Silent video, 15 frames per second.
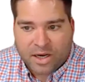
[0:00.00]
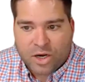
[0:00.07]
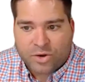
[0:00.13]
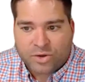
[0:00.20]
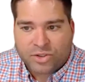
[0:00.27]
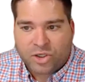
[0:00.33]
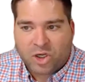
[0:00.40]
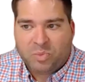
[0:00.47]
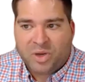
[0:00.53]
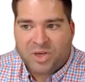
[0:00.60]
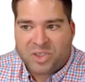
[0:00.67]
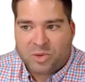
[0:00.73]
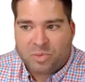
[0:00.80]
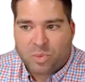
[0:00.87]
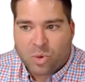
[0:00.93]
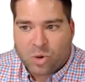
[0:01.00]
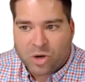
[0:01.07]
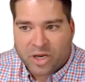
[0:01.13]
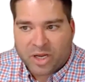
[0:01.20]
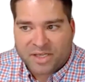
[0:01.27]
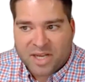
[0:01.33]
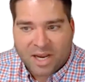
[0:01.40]
should be
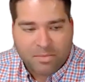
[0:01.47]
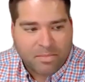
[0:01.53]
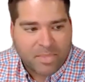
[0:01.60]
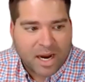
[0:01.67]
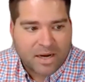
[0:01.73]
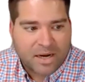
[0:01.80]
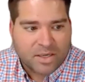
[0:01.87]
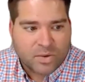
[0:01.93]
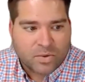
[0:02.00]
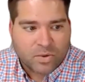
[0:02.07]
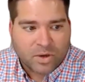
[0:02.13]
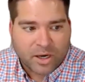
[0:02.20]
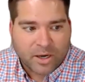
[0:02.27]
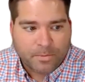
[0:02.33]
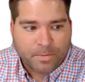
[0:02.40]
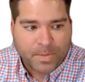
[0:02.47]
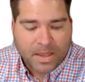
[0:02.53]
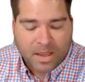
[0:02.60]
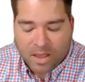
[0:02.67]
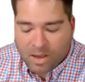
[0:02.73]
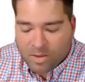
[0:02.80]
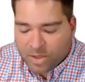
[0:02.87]
supported. It's not mandatory,
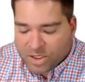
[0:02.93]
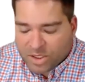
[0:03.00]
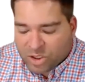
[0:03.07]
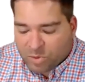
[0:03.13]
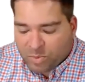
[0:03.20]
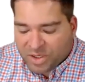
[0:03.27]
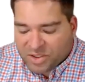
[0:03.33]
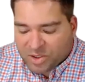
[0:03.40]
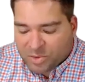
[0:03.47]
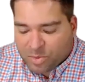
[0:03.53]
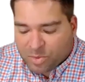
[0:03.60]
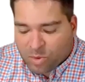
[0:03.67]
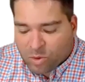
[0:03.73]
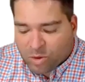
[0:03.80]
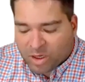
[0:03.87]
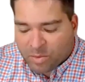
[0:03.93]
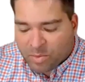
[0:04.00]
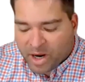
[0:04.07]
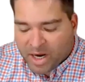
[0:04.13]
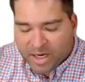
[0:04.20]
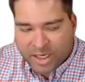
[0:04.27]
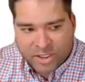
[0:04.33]
but should be supported
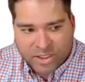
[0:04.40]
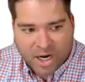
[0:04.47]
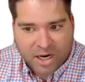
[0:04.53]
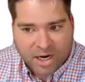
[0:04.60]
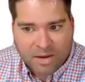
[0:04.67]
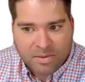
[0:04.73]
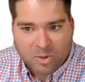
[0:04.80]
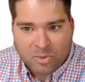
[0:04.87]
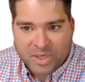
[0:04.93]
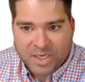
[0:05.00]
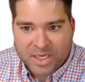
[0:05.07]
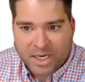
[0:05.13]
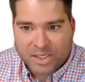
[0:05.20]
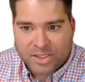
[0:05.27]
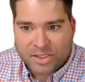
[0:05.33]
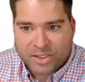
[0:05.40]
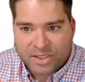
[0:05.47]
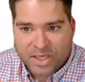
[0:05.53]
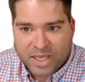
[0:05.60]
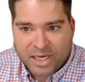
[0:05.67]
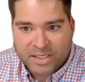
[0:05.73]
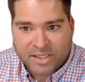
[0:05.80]
by any JWT implementation.
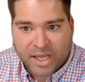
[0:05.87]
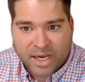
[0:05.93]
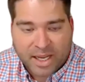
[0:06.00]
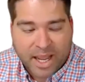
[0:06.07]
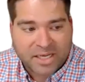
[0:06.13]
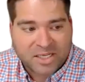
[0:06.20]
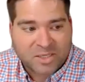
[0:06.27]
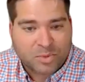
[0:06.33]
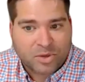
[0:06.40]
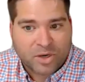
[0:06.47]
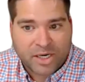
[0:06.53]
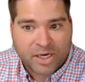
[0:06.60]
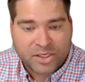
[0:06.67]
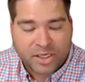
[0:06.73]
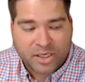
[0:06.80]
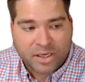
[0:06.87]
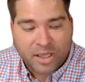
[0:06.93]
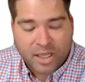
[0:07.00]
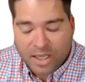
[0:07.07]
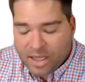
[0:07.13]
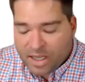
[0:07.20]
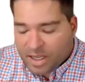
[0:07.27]
Things like expiration.
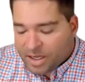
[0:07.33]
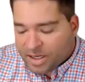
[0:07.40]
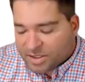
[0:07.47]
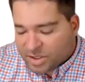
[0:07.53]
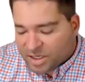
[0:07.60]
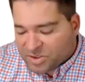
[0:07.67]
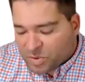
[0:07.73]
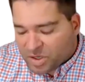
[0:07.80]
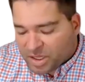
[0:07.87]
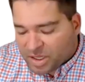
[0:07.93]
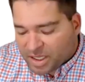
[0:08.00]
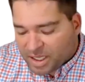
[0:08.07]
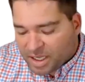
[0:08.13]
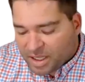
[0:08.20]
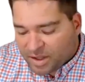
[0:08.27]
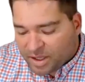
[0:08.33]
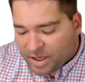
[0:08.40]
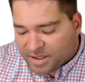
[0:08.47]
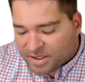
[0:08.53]
So that's one of the key things,